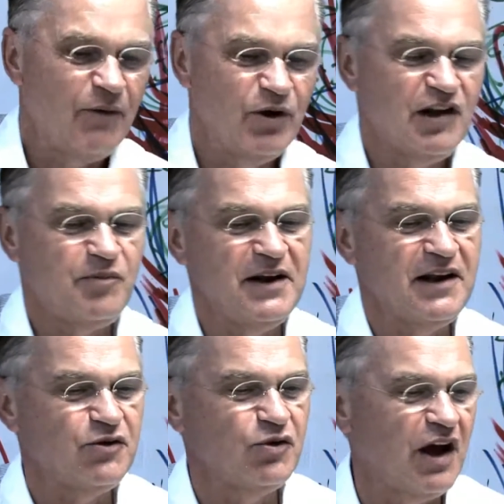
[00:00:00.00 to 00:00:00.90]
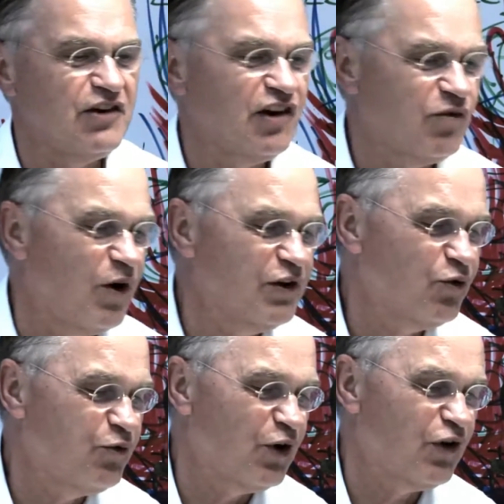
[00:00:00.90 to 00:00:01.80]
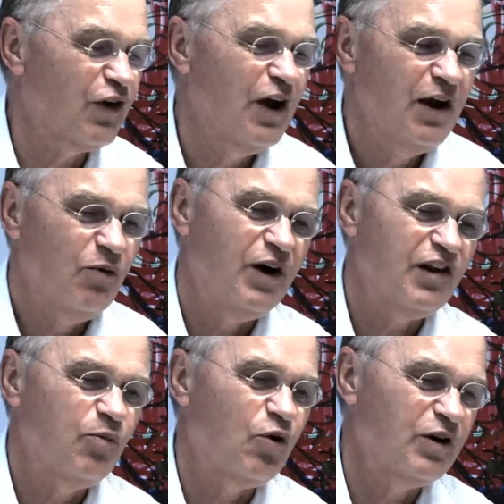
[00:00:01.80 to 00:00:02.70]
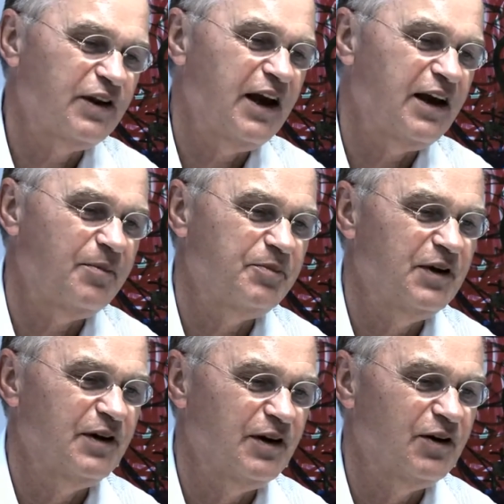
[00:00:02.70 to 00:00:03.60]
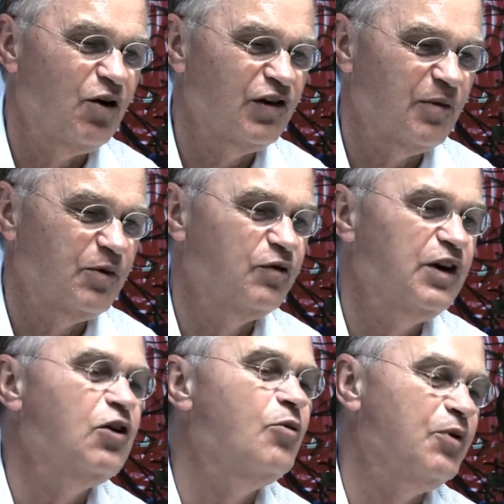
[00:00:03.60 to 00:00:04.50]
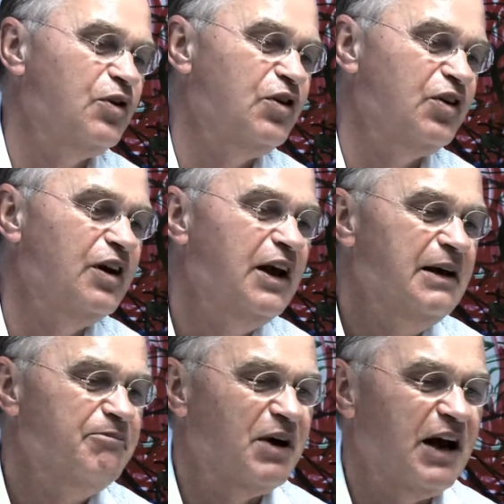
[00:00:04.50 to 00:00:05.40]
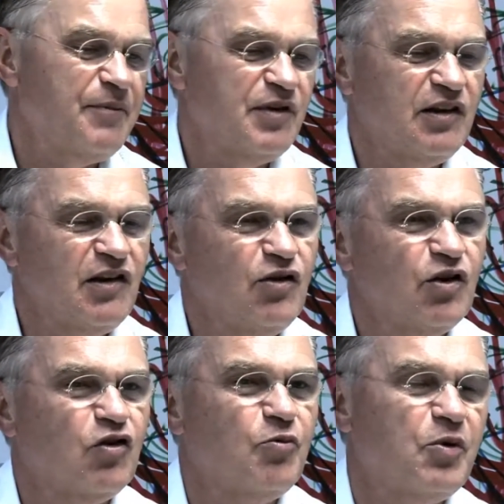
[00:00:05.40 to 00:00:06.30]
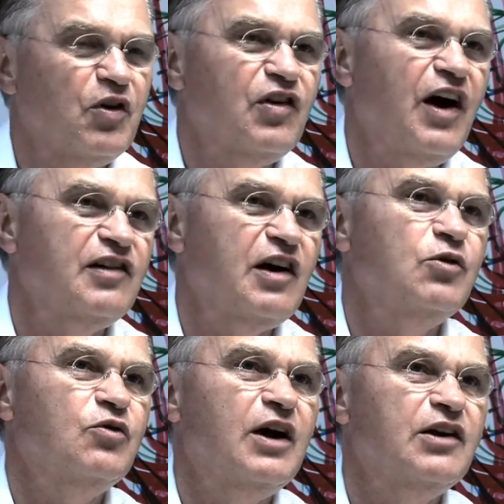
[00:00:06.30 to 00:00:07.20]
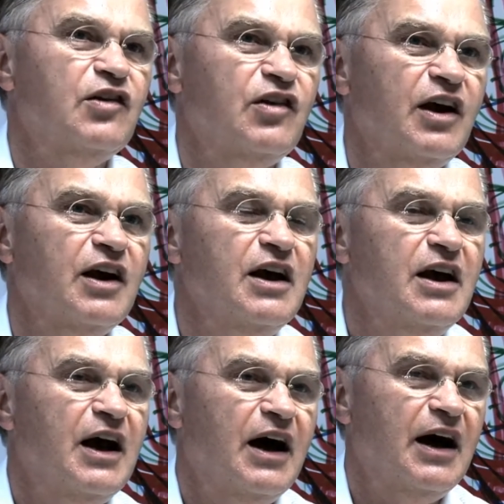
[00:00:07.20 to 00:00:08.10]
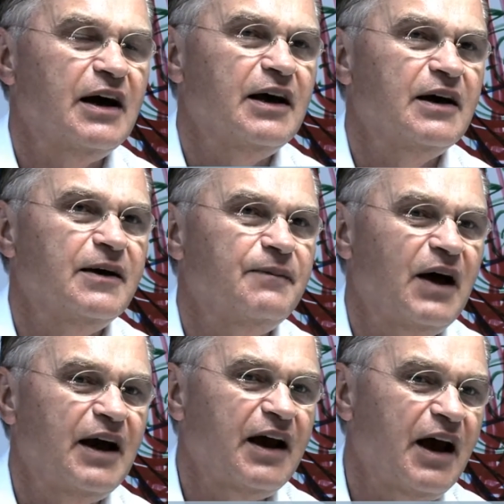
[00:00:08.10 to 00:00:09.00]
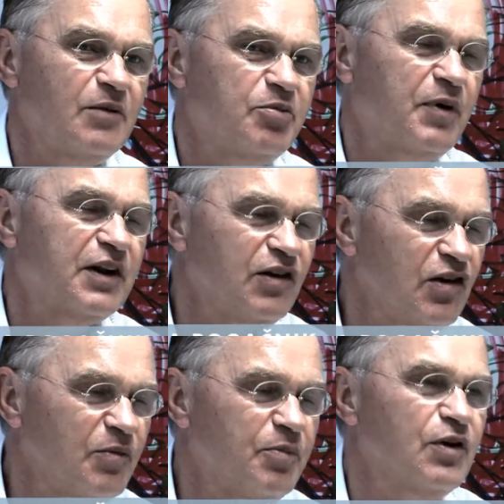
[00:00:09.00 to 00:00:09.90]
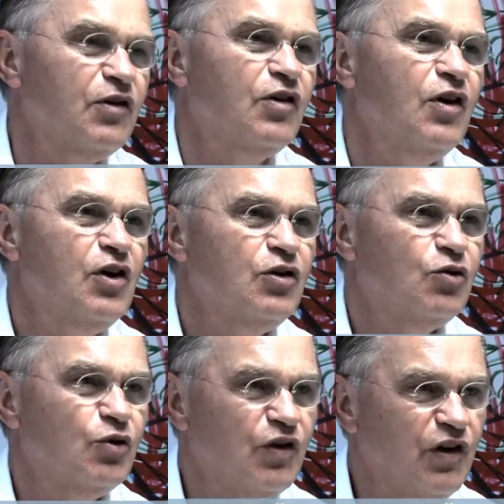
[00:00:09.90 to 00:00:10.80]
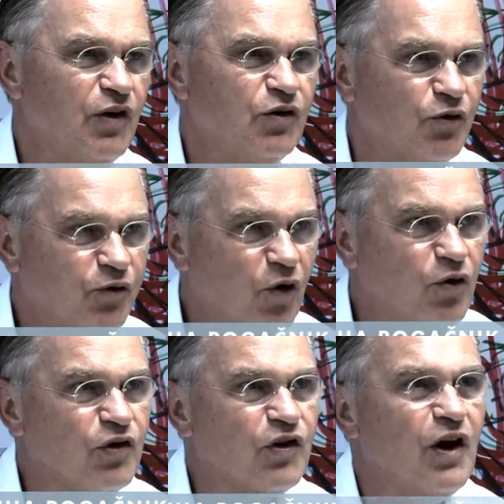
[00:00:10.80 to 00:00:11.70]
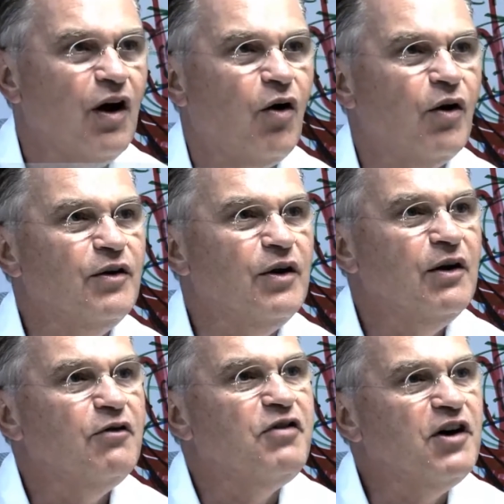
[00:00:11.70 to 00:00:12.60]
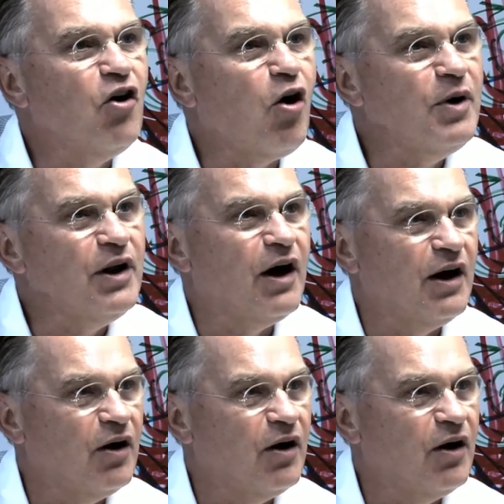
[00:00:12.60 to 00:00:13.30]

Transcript: I will explain that too. I just want to first once more take up the concept of decomposition. Perhaps that is not so precise. I would rather say I help participants to focus on phenomena